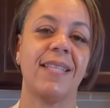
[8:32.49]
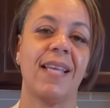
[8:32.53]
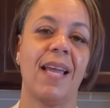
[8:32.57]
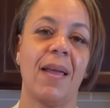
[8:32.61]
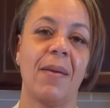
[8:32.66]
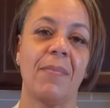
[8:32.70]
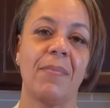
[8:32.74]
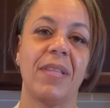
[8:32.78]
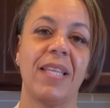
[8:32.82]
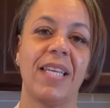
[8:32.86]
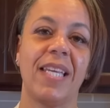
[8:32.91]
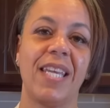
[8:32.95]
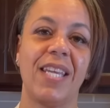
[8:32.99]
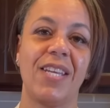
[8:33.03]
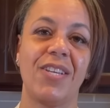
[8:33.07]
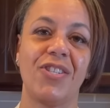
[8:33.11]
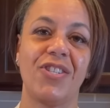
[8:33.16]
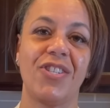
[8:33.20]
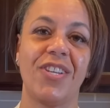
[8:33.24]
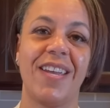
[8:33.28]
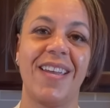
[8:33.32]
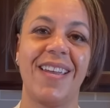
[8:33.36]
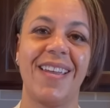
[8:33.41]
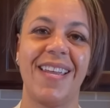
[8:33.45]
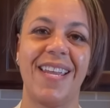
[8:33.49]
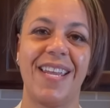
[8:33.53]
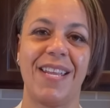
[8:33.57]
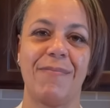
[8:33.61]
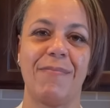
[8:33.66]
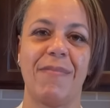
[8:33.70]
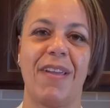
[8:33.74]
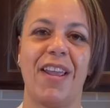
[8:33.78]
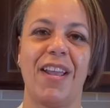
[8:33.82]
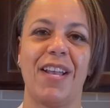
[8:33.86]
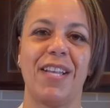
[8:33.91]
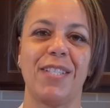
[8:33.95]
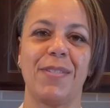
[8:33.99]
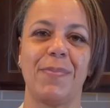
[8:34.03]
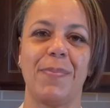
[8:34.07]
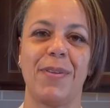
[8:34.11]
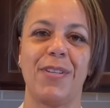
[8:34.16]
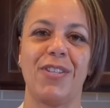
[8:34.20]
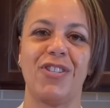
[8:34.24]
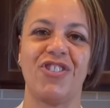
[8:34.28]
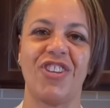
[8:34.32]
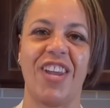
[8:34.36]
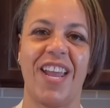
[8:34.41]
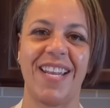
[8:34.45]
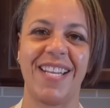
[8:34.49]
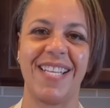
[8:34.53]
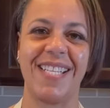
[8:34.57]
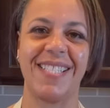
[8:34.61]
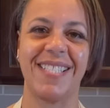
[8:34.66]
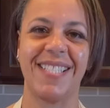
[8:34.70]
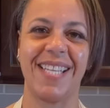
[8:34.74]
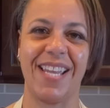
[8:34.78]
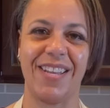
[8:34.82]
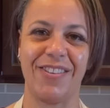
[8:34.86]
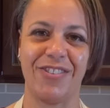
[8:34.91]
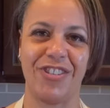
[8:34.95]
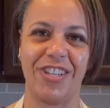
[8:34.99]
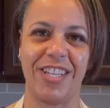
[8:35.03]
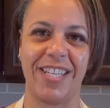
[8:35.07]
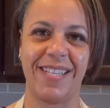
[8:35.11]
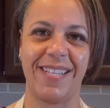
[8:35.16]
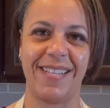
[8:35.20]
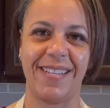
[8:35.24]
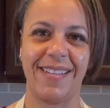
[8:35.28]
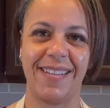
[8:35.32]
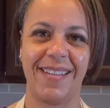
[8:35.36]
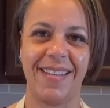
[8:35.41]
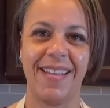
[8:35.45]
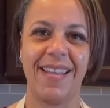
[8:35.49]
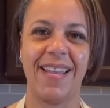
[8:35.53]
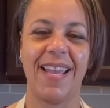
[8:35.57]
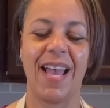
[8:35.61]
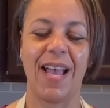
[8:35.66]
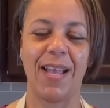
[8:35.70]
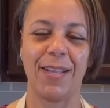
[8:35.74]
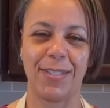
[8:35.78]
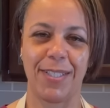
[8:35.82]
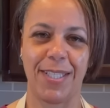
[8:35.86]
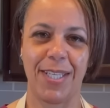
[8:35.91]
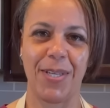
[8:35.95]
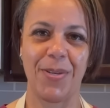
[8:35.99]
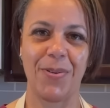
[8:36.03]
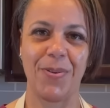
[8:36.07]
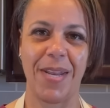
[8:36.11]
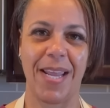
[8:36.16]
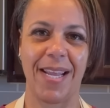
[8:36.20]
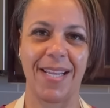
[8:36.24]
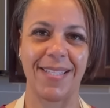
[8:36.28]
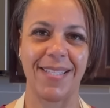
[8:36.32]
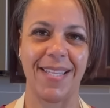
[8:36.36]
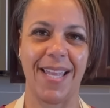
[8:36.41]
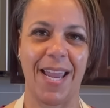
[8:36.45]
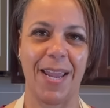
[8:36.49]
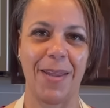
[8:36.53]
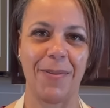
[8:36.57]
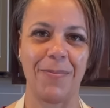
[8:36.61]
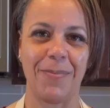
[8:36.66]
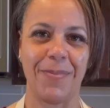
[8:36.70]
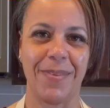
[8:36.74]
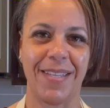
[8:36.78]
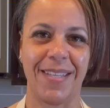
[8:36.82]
I'm Lakeisha in my husband Johnny's kitchen. I'll see you next time.